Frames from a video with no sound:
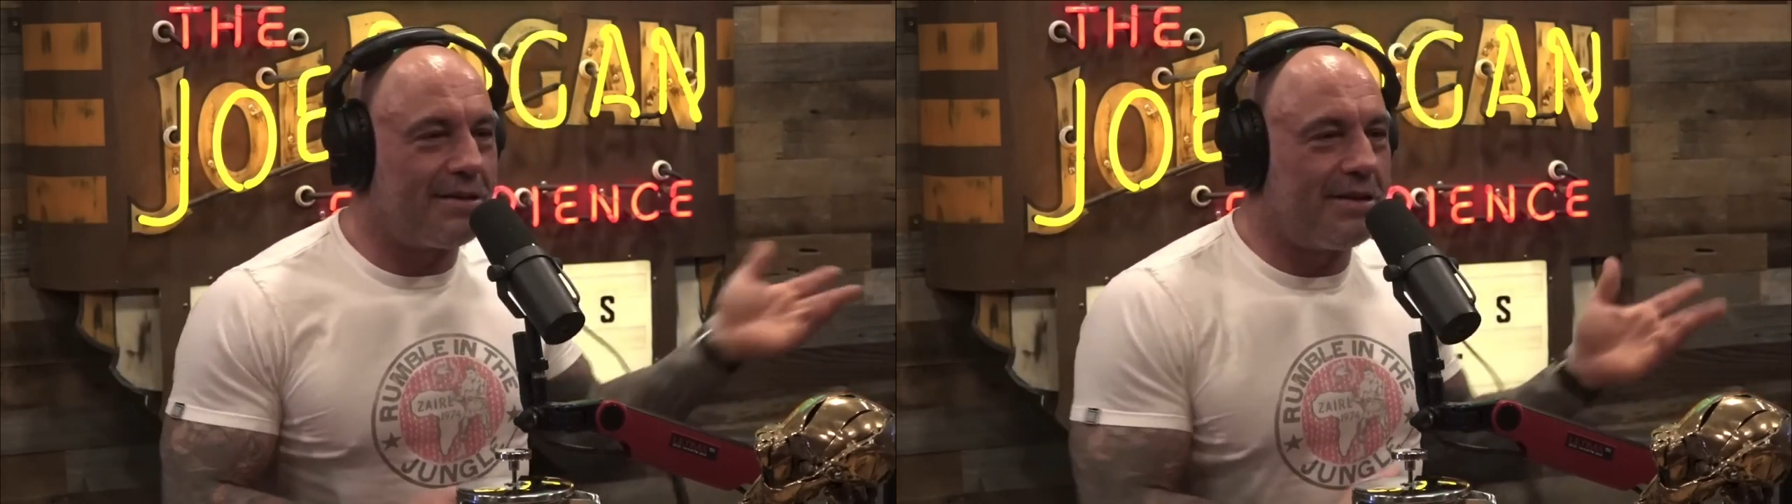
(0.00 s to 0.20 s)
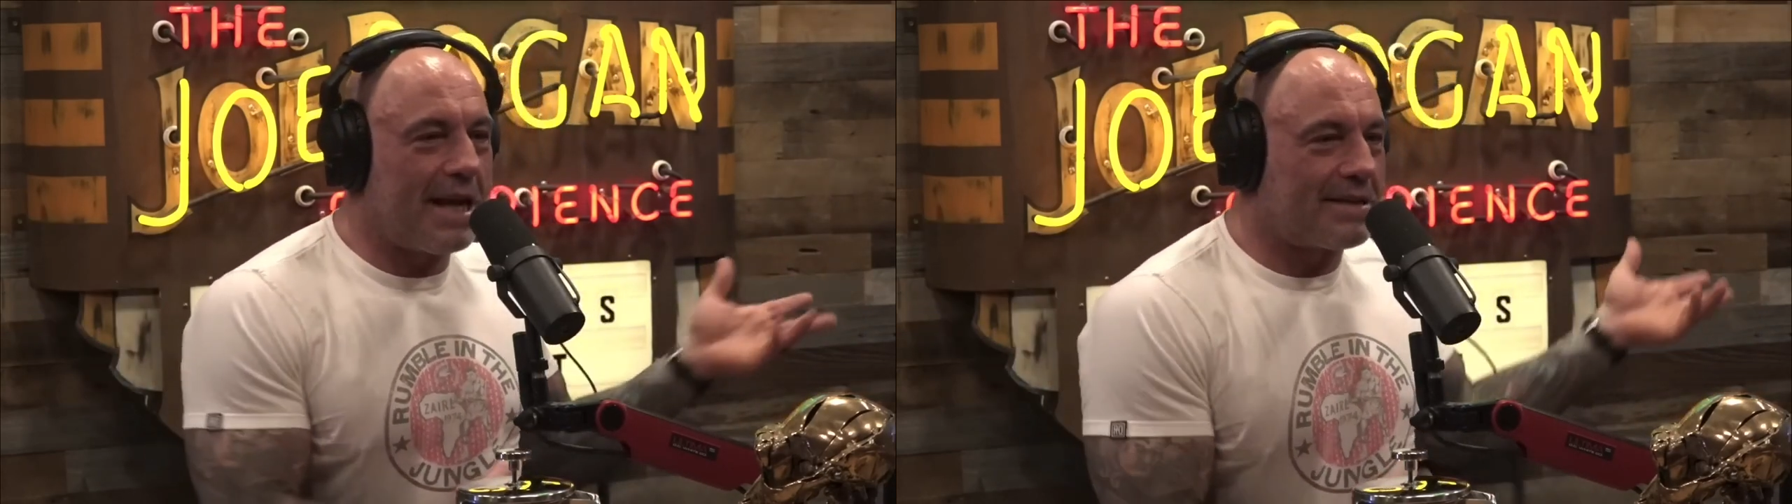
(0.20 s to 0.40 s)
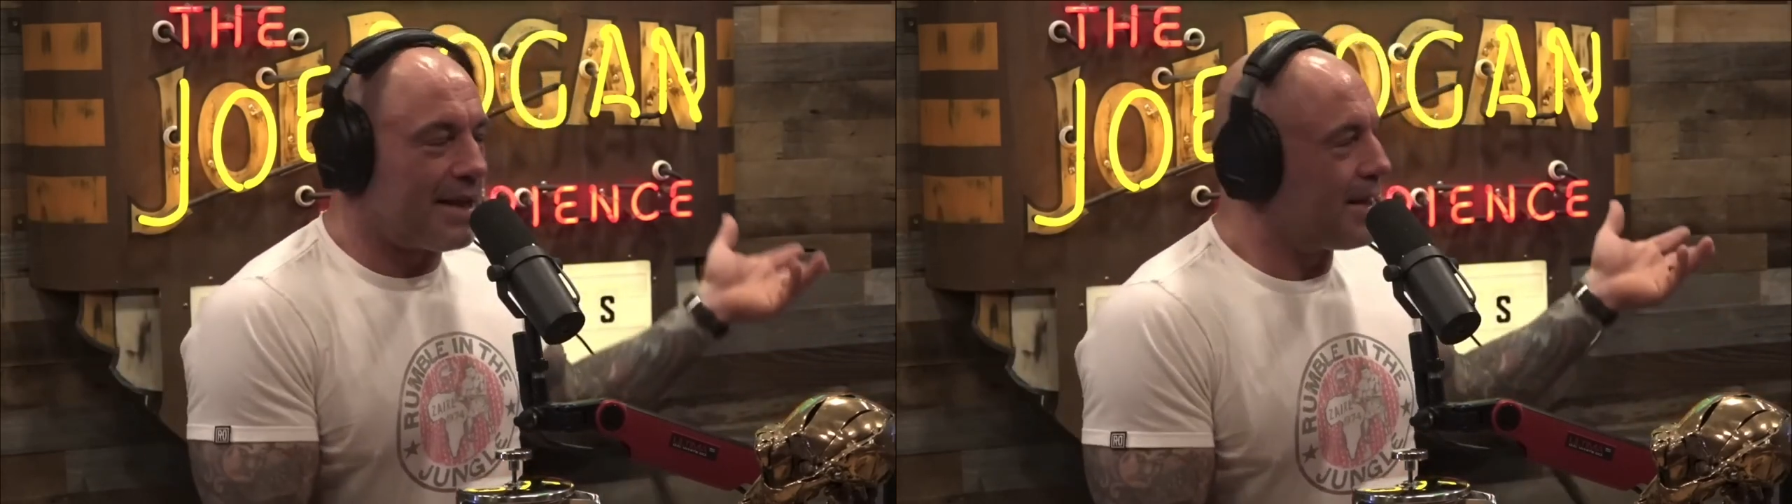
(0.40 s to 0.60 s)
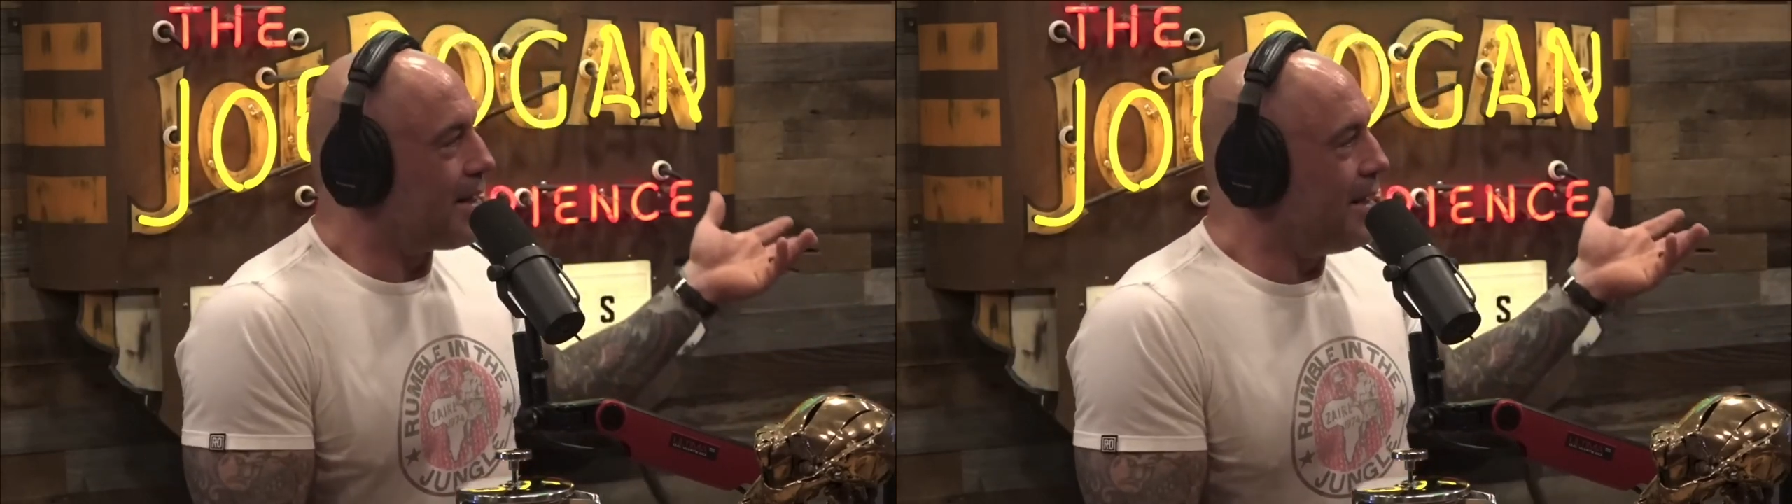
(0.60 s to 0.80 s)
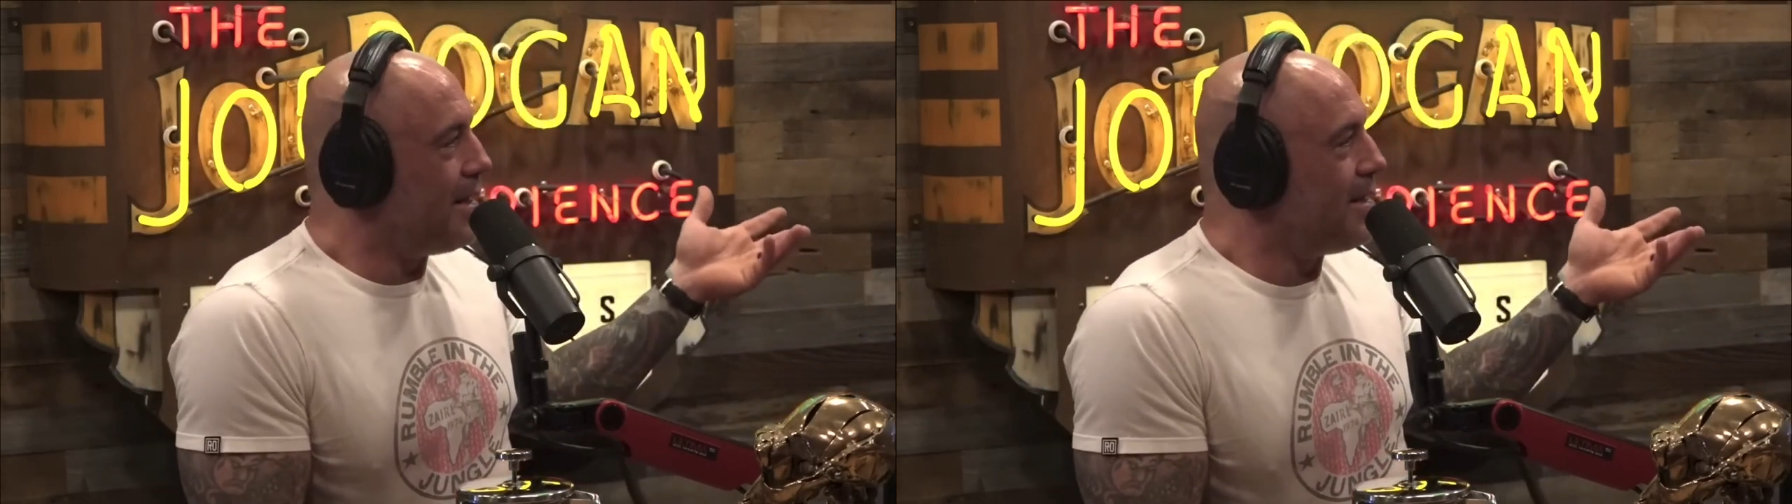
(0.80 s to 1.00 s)
that's
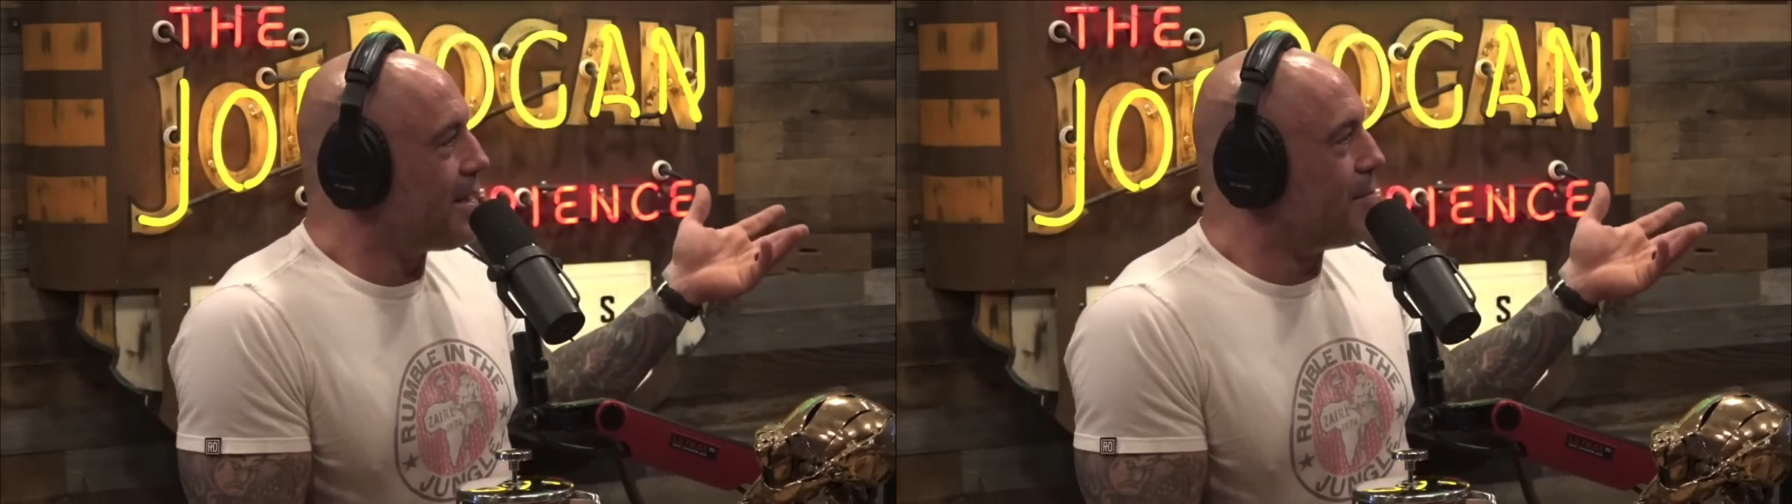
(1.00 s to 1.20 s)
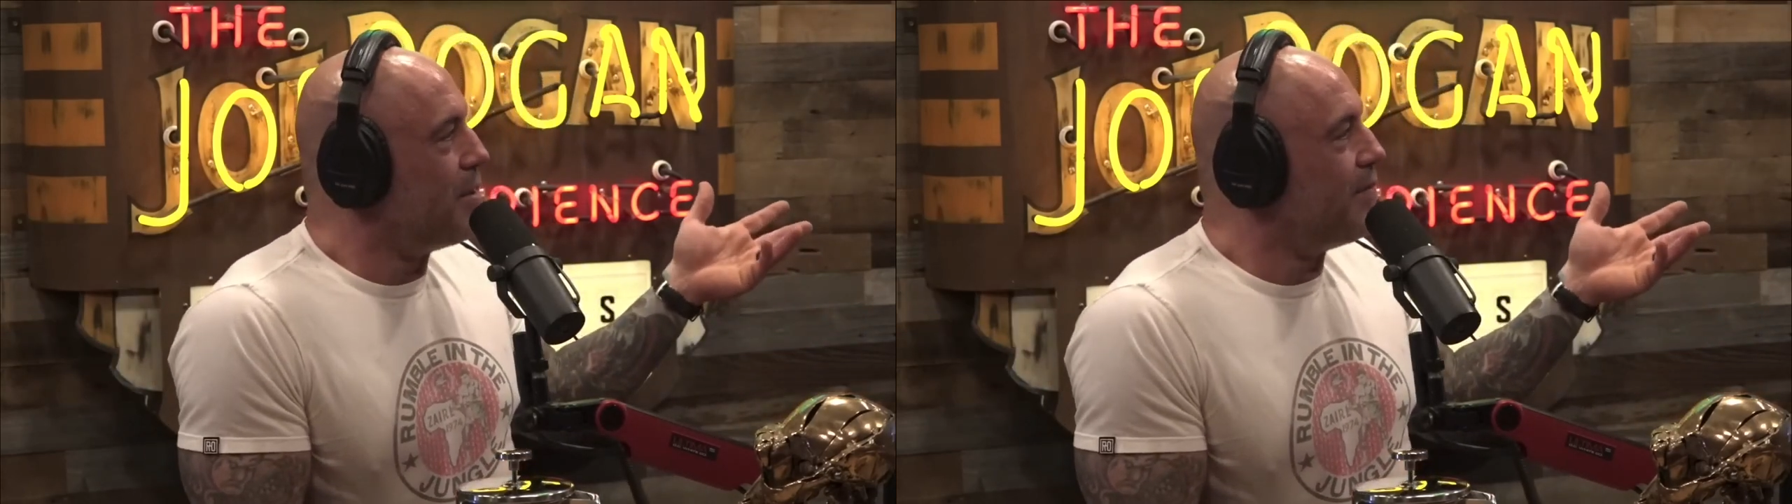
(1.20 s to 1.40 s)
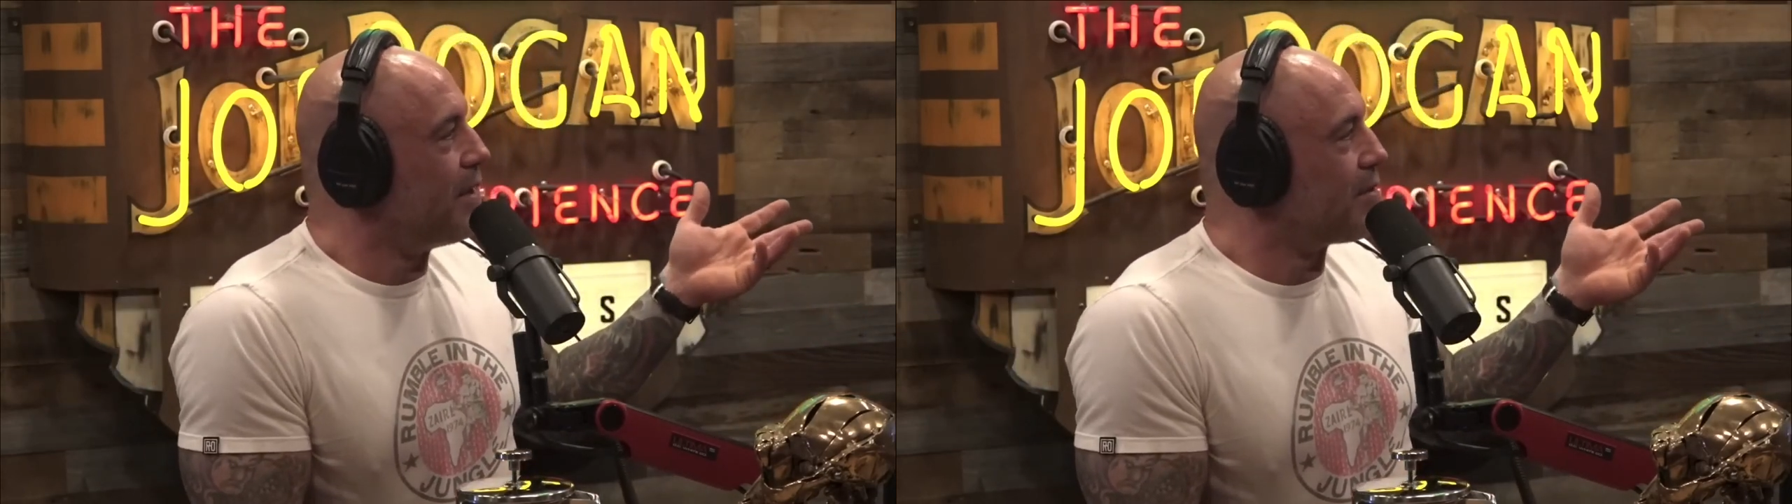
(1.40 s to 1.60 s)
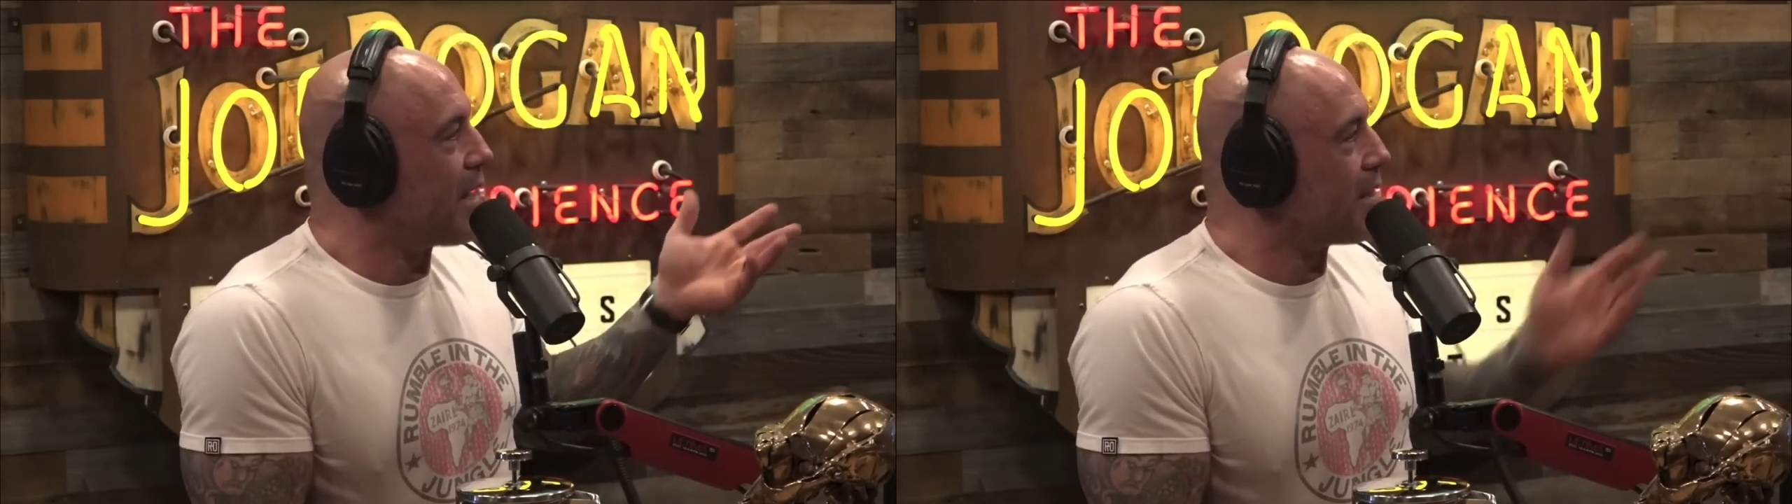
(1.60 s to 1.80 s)
like he's in a movie. Those